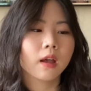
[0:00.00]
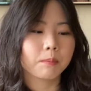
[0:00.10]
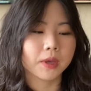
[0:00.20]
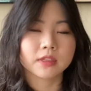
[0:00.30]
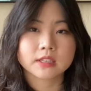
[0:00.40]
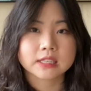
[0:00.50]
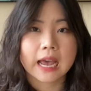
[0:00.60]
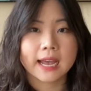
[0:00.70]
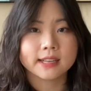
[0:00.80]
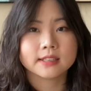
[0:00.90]
but this
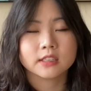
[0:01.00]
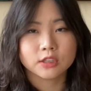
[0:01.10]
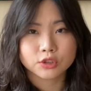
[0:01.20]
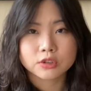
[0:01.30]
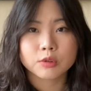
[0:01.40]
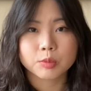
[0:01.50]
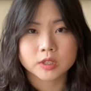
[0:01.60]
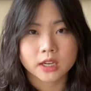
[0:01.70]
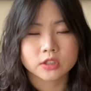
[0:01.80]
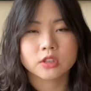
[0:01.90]
adds additional
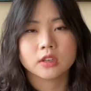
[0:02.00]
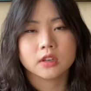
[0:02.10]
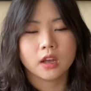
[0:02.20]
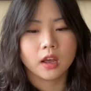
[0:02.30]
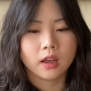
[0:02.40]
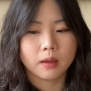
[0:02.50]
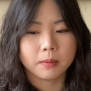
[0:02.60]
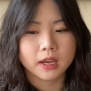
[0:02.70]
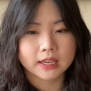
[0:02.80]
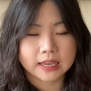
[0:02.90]
protection
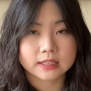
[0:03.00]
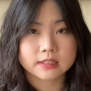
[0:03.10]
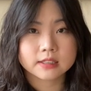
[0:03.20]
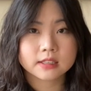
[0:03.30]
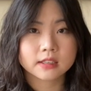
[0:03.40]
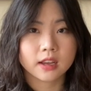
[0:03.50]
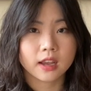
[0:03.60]
against